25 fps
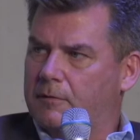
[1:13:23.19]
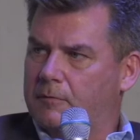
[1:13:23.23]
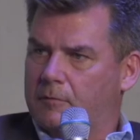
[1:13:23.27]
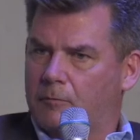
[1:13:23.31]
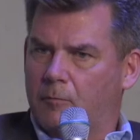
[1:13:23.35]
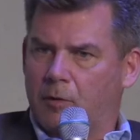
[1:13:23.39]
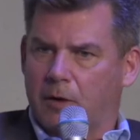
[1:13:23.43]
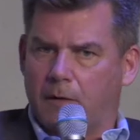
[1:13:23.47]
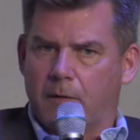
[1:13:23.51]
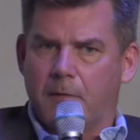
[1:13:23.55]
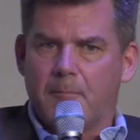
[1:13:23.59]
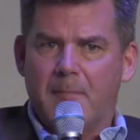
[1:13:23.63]

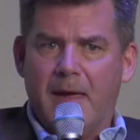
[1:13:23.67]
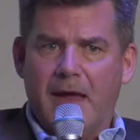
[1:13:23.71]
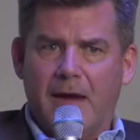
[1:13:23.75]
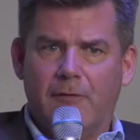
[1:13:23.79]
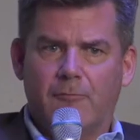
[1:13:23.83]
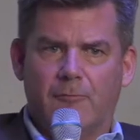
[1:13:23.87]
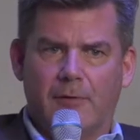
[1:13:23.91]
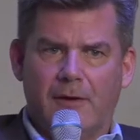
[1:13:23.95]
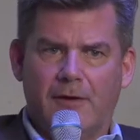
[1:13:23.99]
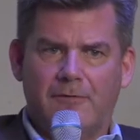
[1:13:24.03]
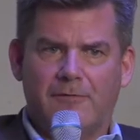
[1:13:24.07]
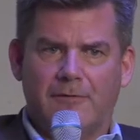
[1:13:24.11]
one of the
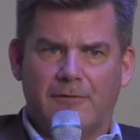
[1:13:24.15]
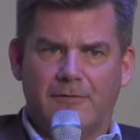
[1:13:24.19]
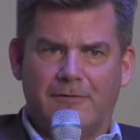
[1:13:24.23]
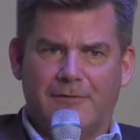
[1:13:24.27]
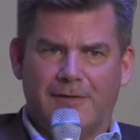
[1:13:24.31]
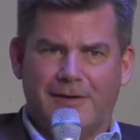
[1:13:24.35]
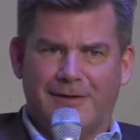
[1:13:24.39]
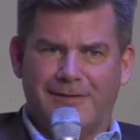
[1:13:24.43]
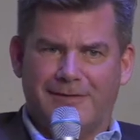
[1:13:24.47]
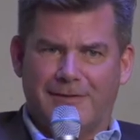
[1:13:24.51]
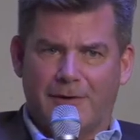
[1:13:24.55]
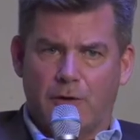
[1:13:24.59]
main reasons
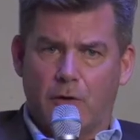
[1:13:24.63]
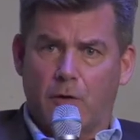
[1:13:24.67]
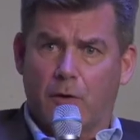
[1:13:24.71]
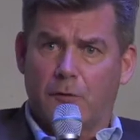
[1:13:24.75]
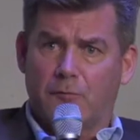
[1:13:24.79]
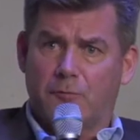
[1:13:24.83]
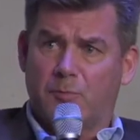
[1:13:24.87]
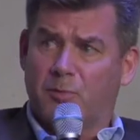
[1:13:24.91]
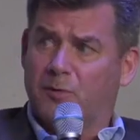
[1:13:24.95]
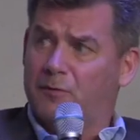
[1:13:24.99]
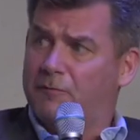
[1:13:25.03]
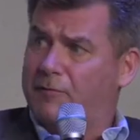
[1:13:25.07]
that the
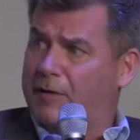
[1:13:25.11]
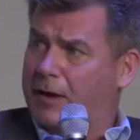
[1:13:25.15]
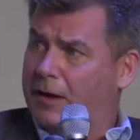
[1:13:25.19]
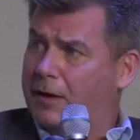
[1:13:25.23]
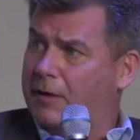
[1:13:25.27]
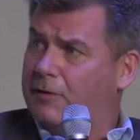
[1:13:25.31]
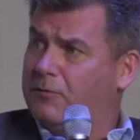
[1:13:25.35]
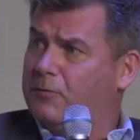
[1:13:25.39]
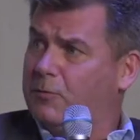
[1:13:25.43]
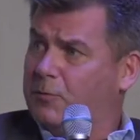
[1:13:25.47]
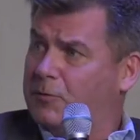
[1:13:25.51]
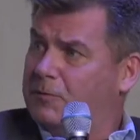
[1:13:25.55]
North
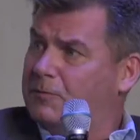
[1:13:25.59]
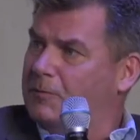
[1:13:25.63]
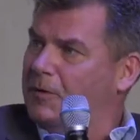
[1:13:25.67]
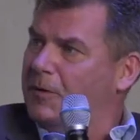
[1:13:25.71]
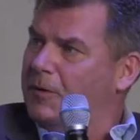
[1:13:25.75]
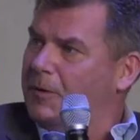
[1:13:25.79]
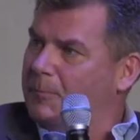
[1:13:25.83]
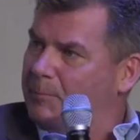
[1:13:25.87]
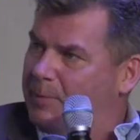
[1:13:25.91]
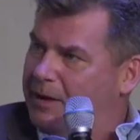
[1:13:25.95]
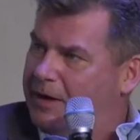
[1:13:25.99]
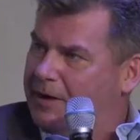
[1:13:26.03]
prevails was
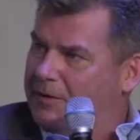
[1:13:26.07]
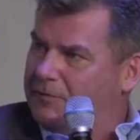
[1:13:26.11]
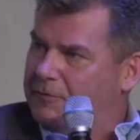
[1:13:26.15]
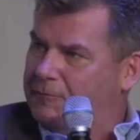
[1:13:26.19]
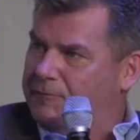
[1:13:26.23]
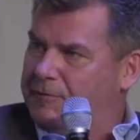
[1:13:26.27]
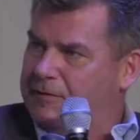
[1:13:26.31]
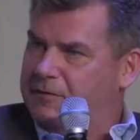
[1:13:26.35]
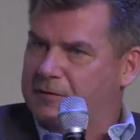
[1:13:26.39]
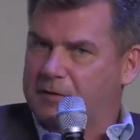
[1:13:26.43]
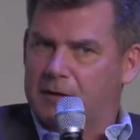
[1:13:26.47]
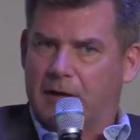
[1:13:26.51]
because
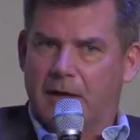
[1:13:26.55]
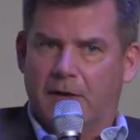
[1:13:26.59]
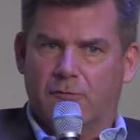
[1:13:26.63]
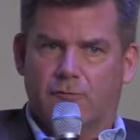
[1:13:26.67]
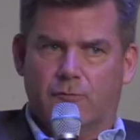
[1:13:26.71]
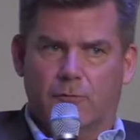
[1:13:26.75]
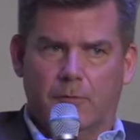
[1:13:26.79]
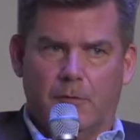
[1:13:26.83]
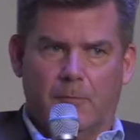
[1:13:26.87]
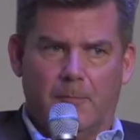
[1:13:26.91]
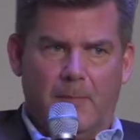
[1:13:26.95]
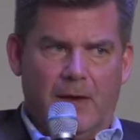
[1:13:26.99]
of its
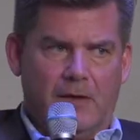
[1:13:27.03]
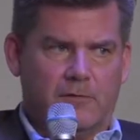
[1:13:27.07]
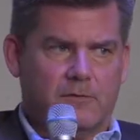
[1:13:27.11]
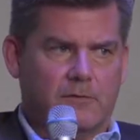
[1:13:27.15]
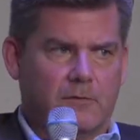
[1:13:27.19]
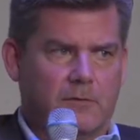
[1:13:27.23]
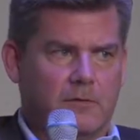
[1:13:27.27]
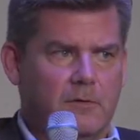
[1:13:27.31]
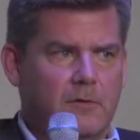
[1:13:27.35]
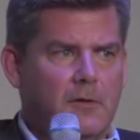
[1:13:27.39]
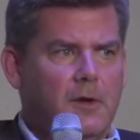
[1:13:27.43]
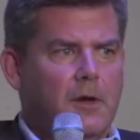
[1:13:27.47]
industrial
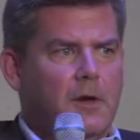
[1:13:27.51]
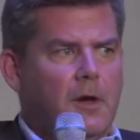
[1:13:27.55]
muscle.